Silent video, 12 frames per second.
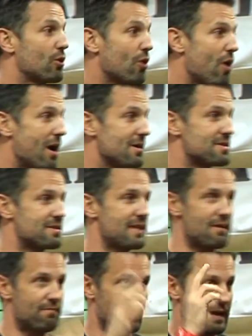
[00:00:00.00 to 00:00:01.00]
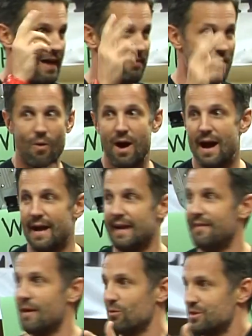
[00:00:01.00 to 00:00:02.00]
across, they forgot the why
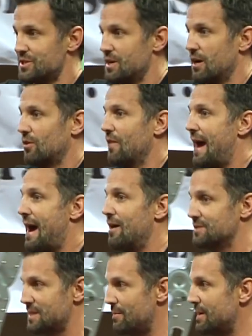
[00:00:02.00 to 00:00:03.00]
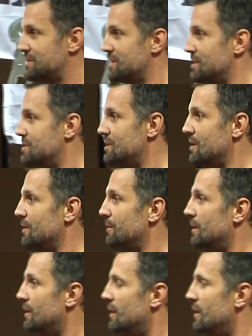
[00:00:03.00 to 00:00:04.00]
and they were stuck on the how. Does that make sense to you?
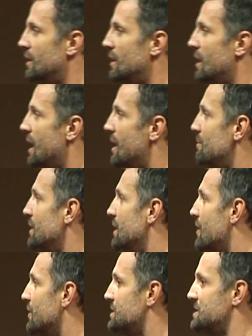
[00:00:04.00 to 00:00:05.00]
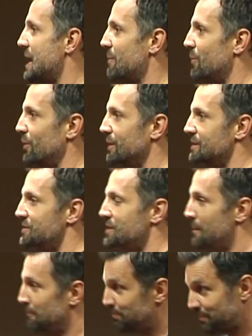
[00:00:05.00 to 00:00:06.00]
Um, another example is
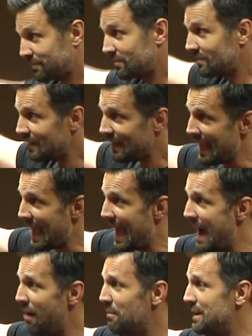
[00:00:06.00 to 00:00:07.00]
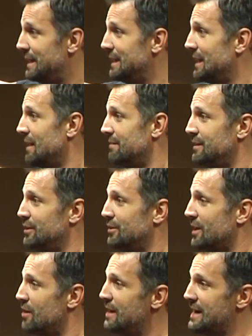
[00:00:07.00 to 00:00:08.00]
how many of you,
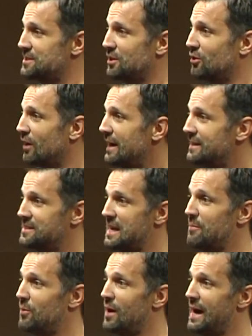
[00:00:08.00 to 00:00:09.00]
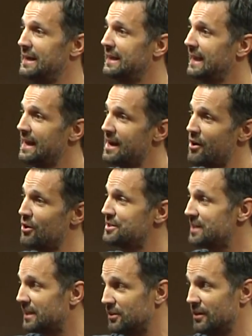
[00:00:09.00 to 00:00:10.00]
Kodak's a great example. I cannot
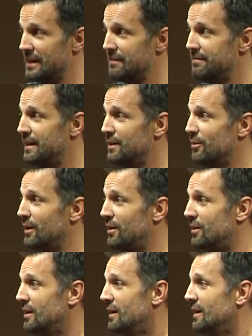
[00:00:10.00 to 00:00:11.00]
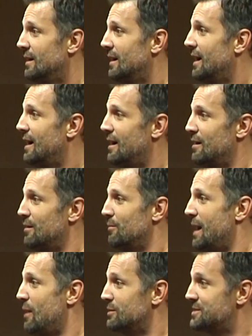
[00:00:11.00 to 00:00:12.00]
articulate it very well. Um,
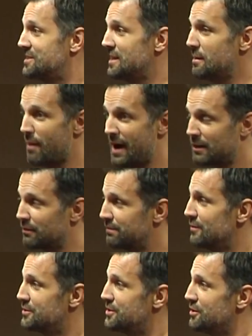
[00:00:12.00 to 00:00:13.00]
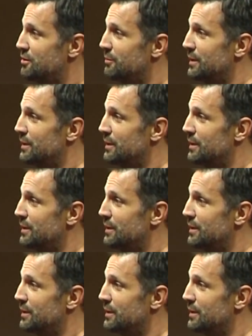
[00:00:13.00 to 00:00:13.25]
I would send a microphone to you,